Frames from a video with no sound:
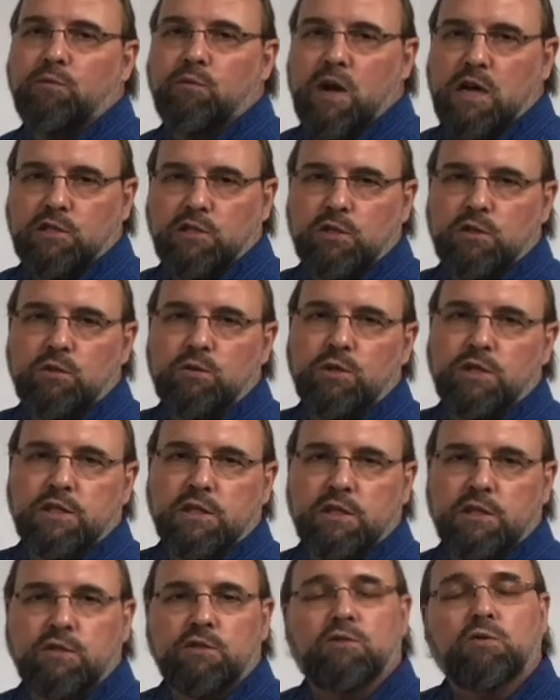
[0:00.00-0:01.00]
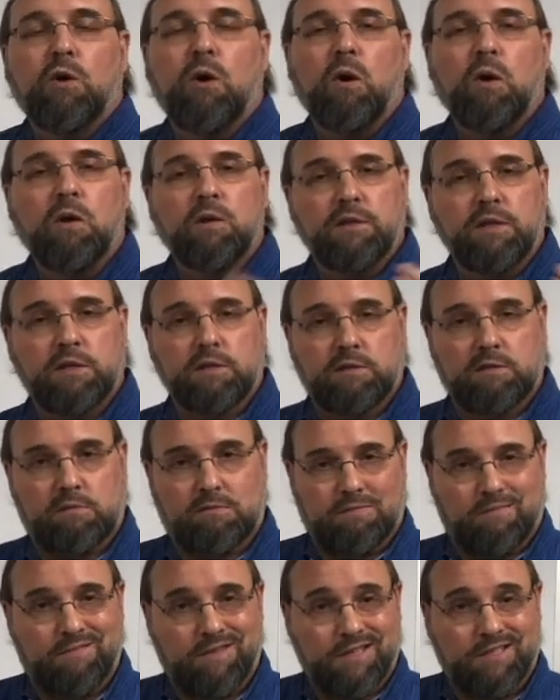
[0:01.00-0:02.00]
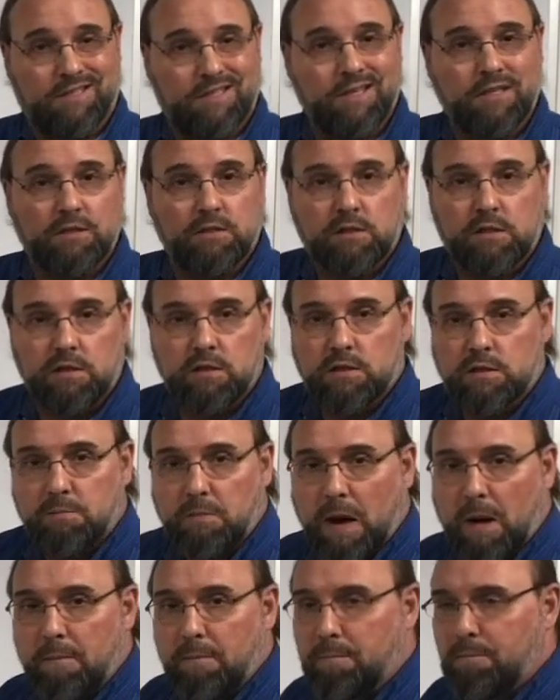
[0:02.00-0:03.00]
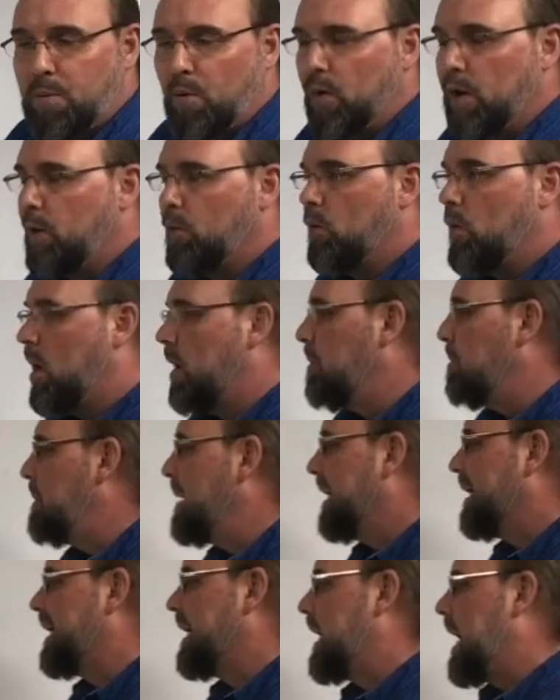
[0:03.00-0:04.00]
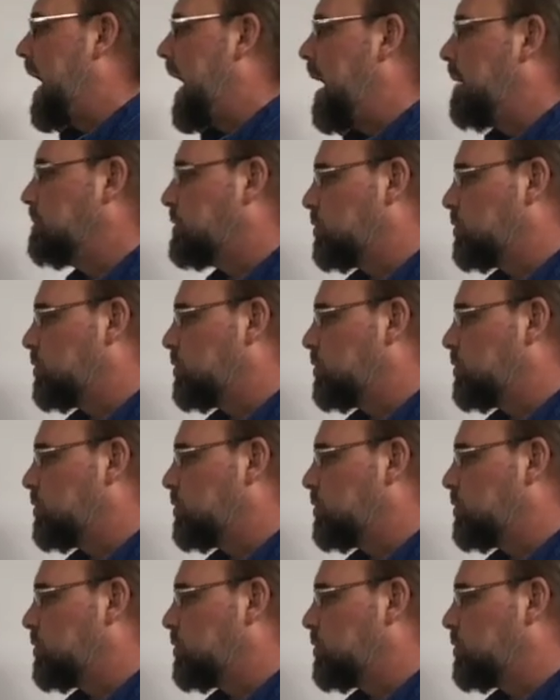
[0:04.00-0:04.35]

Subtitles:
resolution control, in this instance about 0.1 milliamps